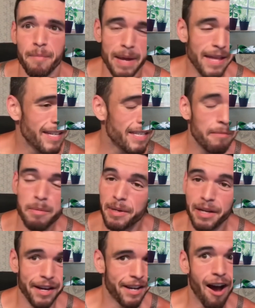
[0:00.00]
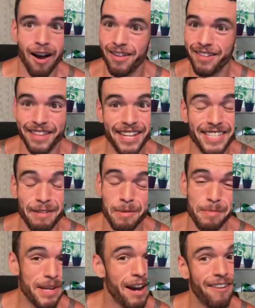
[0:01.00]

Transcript: man, they seem to be like, they seem to be